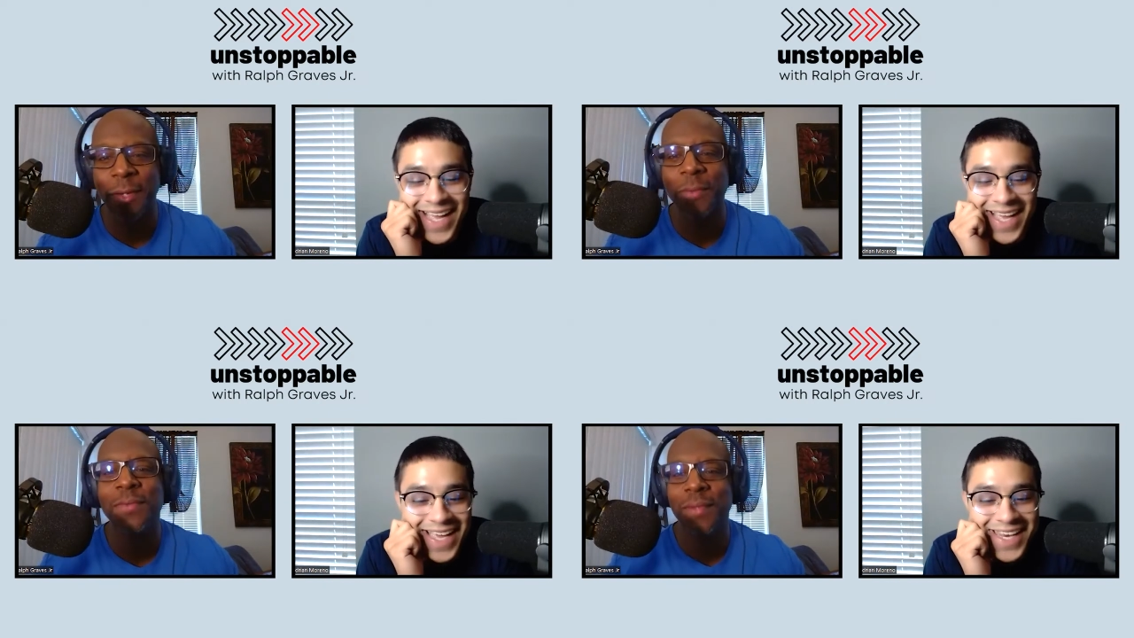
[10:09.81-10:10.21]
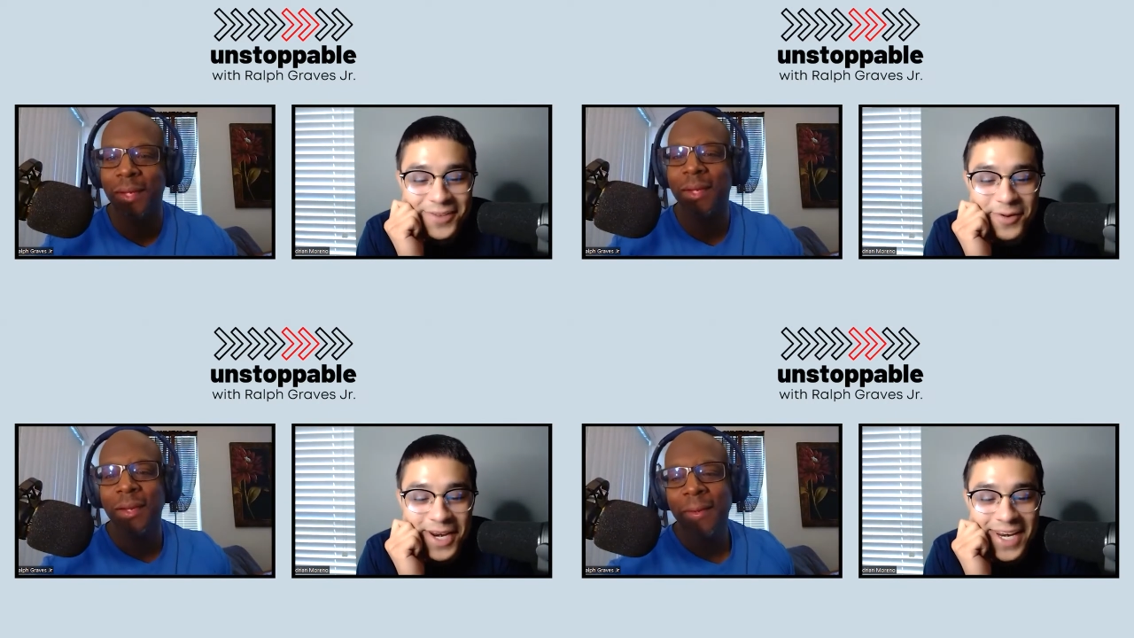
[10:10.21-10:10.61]
Speaker 1: You, it is
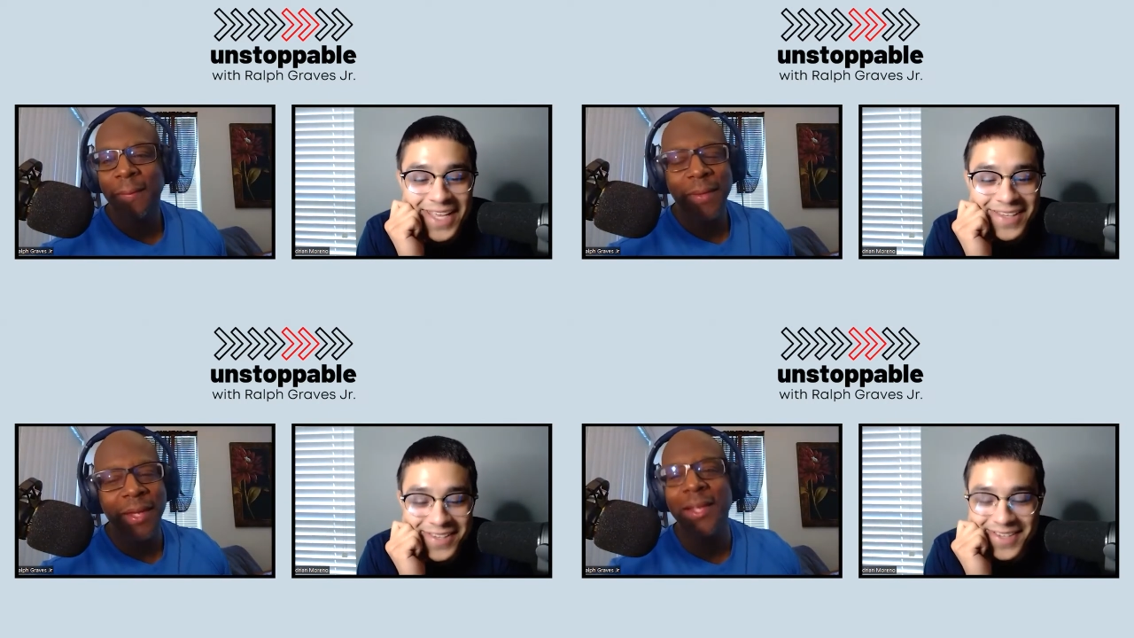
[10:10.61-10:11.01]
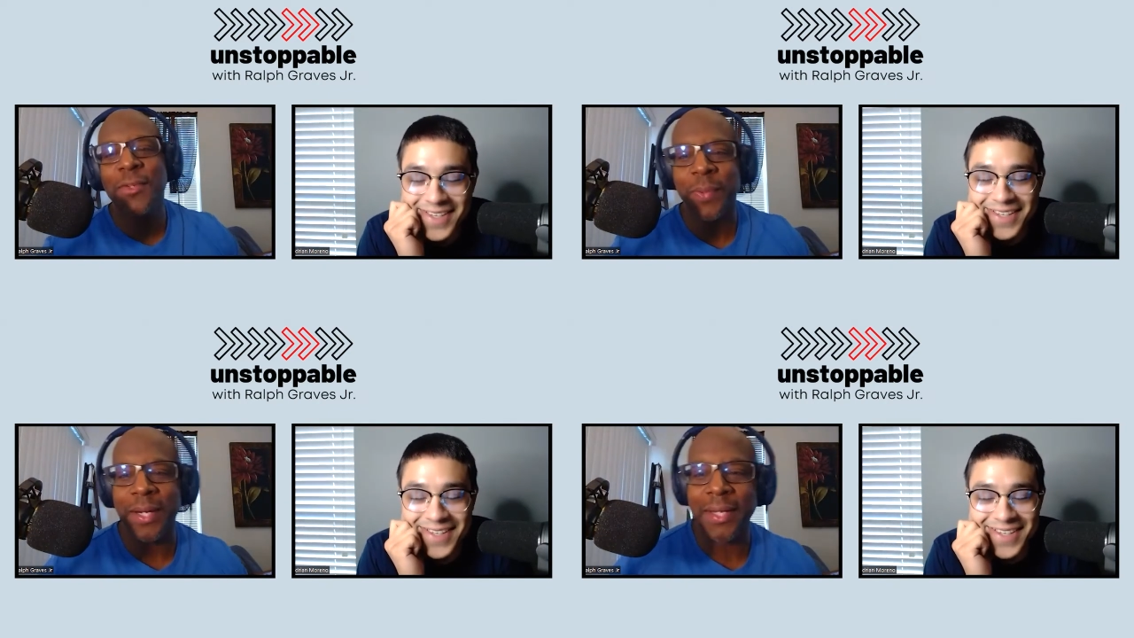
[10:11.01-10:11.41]
what it is. It
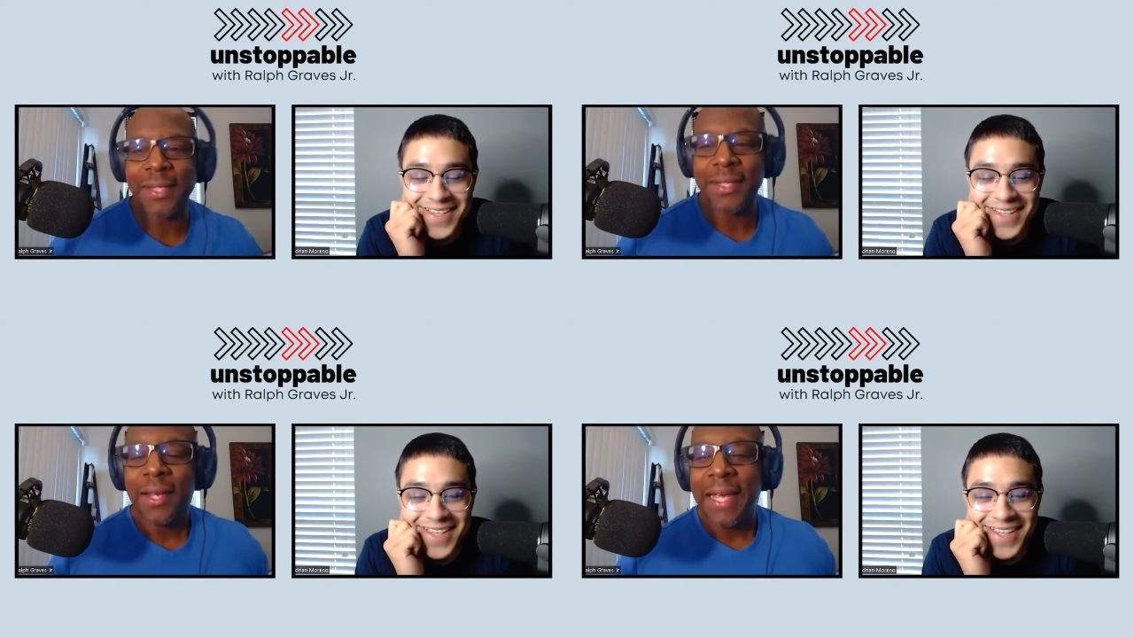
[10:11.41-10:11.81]
is what it is.